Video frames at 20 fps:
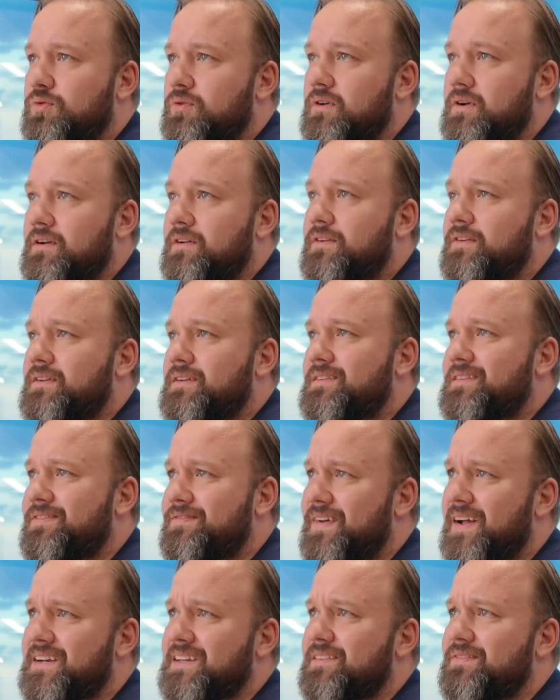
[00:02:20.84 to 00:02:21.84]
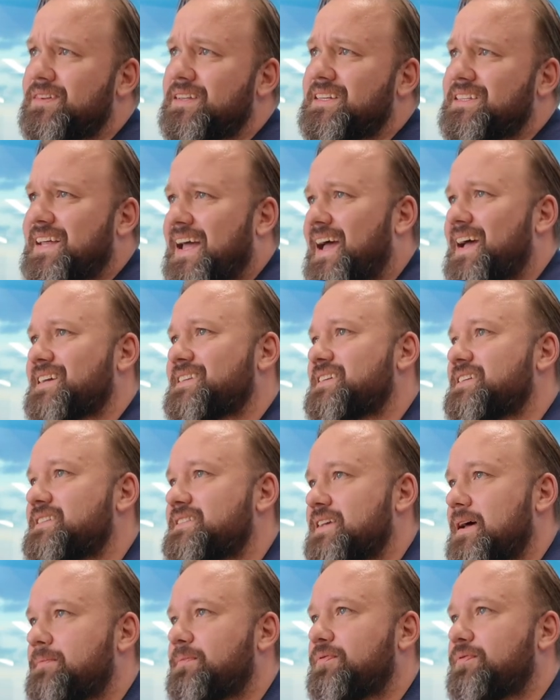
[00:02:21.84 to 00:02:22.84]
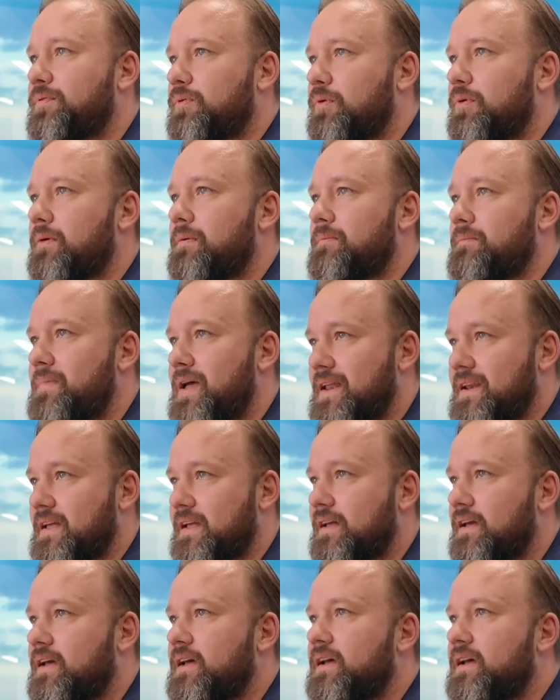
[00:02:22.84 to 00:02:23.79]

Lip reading: were effectively tax exempt for many.